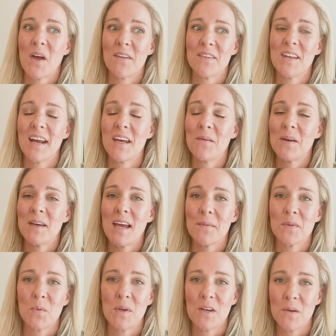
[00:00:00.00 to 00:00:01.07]
At night we kept
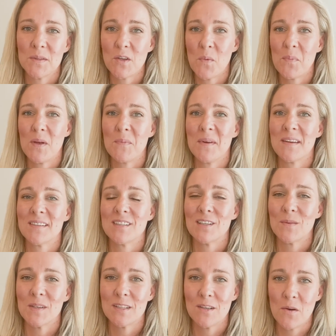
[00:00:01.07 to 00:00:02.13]
the windows open because there
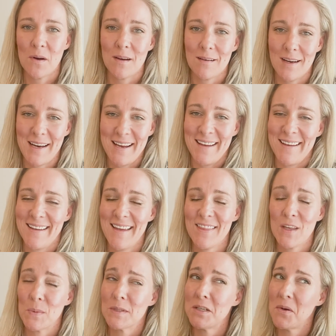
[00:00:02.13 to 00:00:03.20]
was no
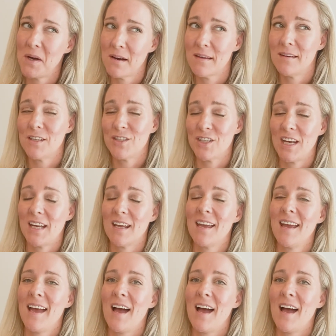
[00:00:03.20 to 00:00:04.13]
air conditioning,